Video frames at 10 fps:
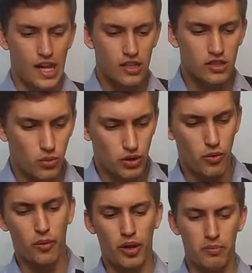So what
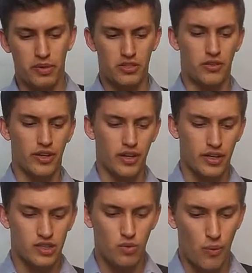we will be doing
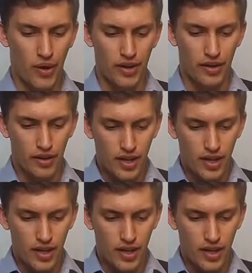is we will